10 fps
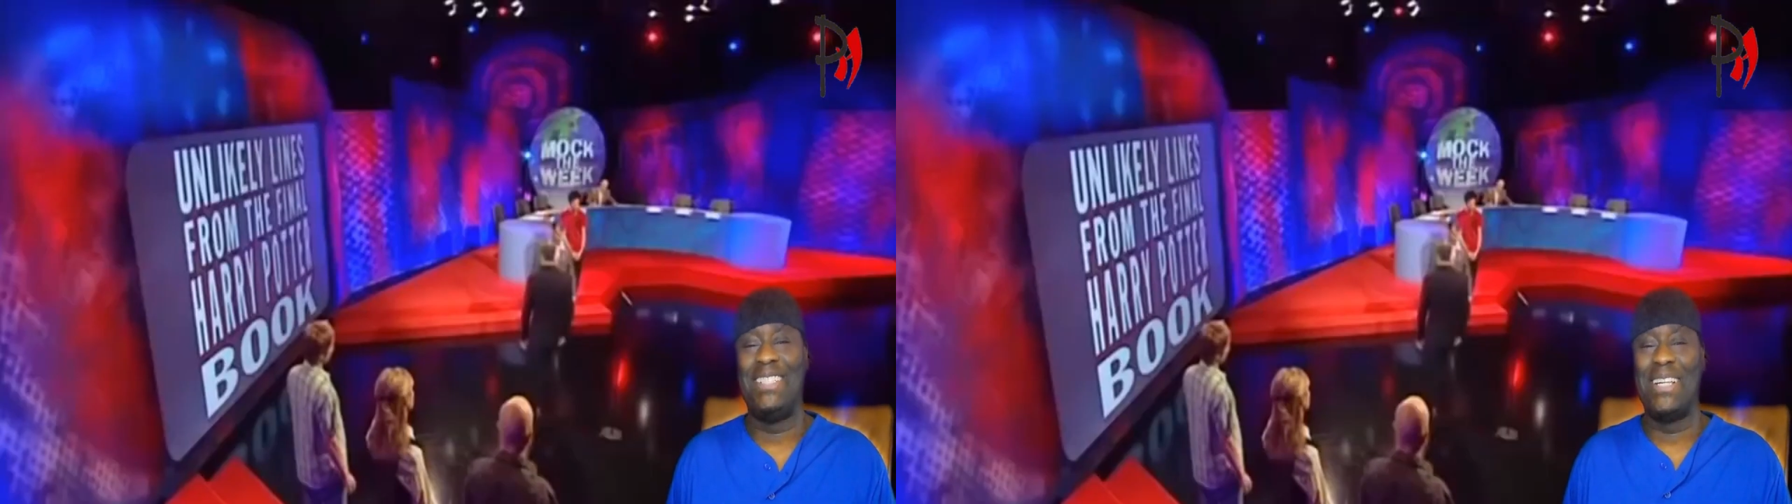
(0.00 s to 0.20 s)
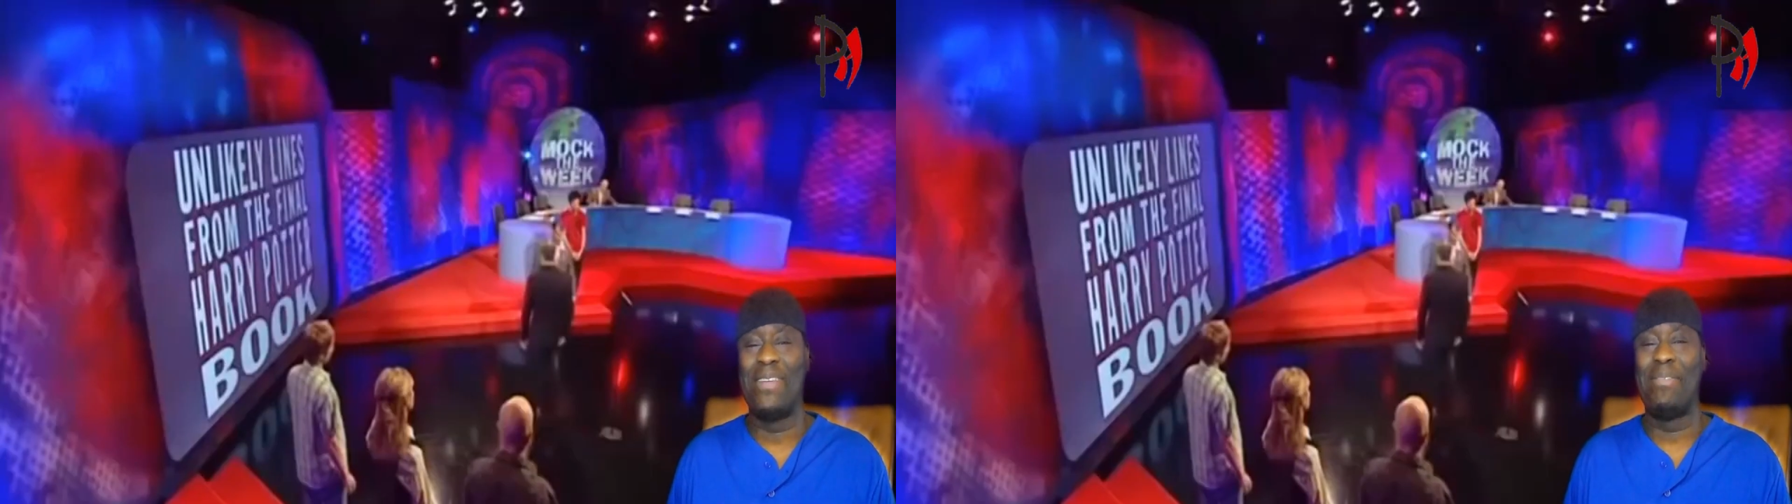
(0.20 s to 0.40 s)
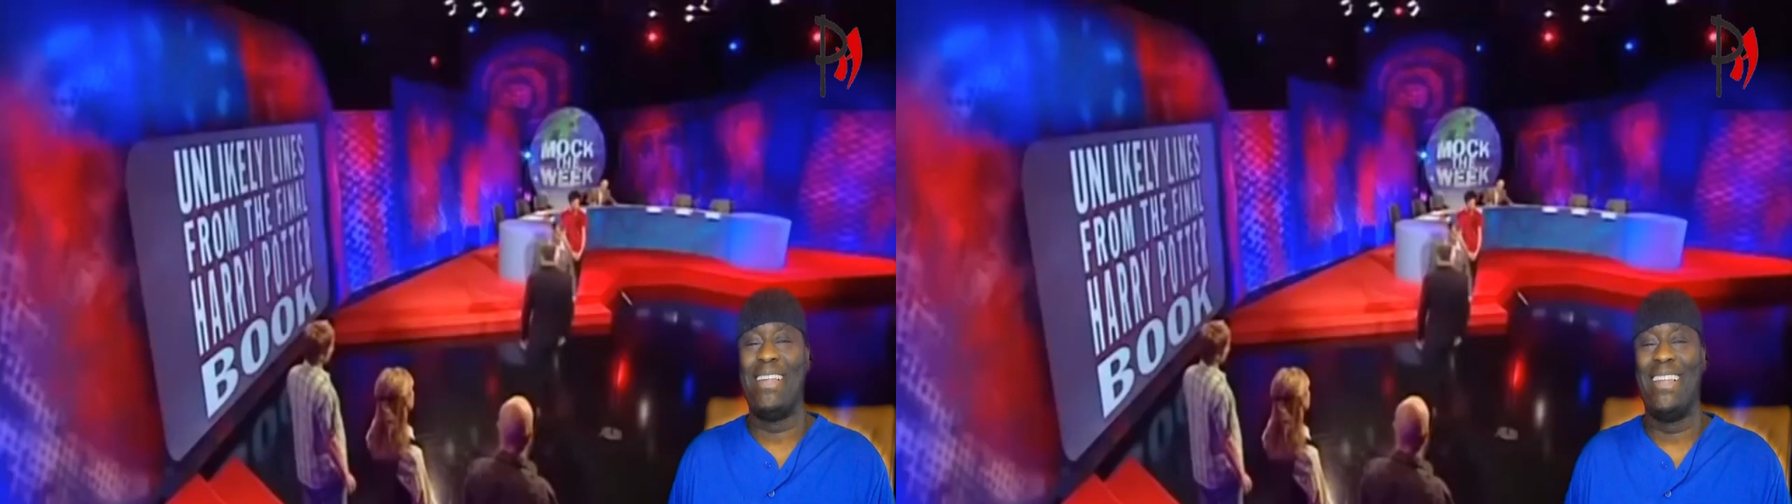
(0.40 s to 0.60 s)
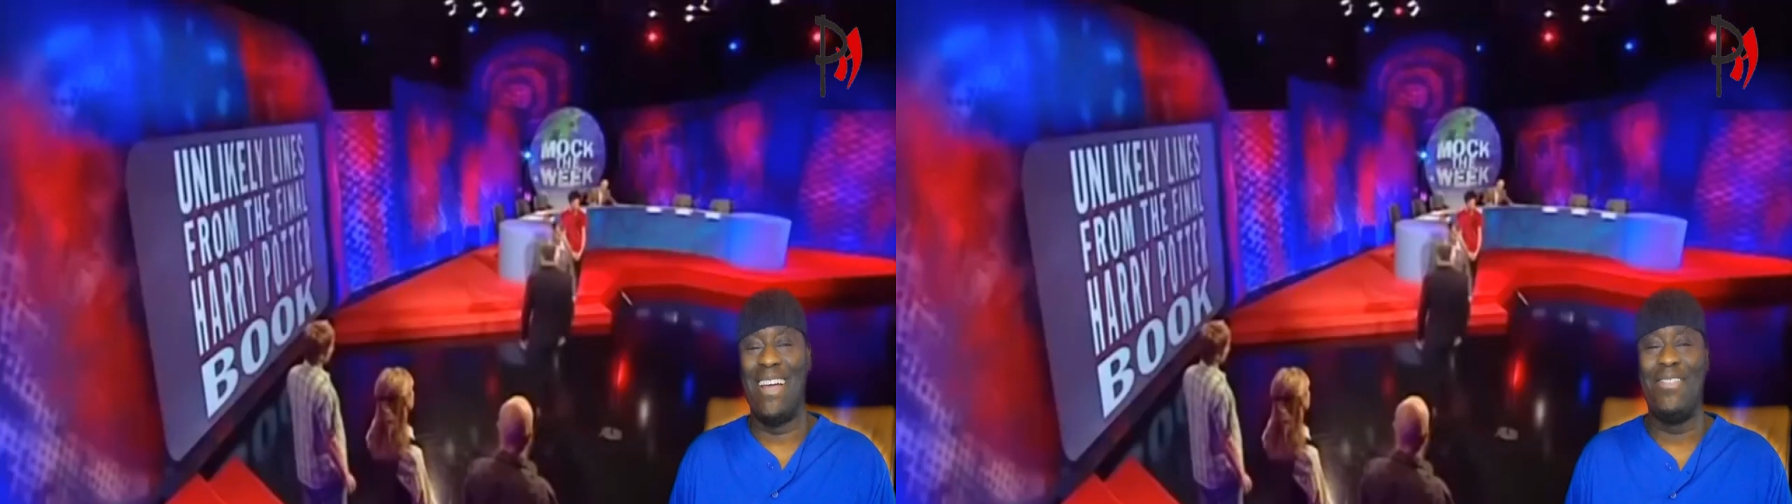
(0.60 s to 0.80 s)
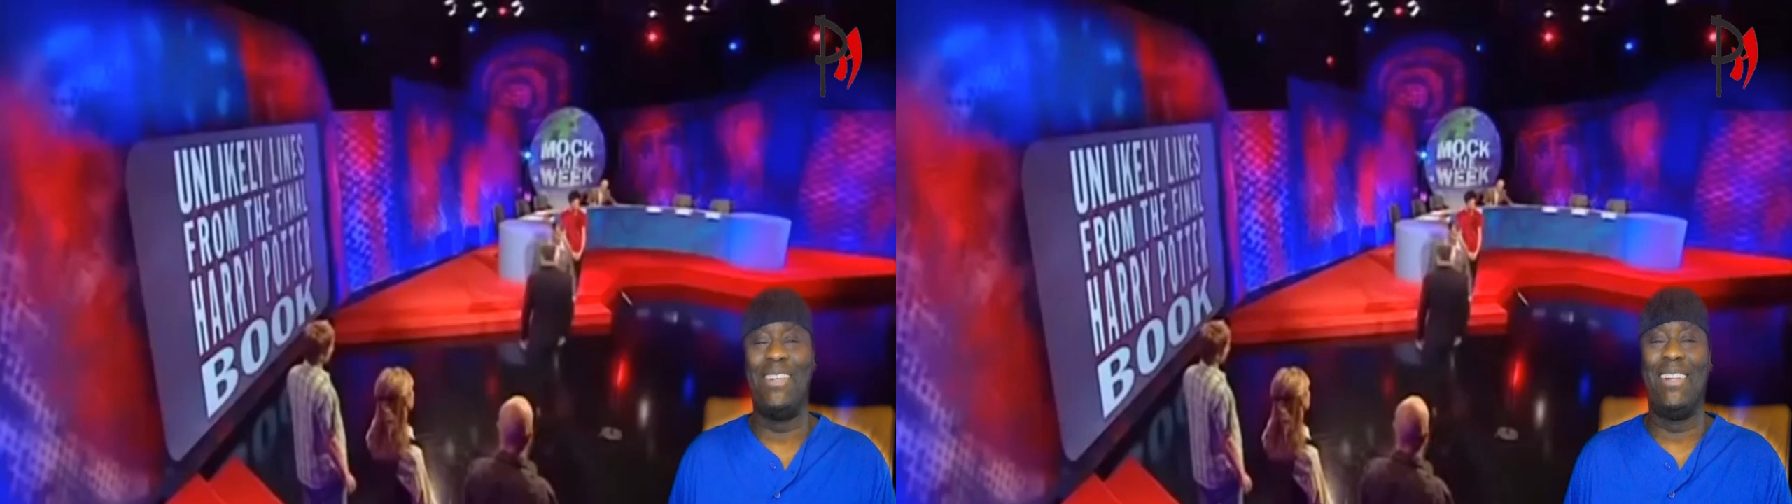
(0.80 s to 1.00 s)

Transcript: shouldn't be left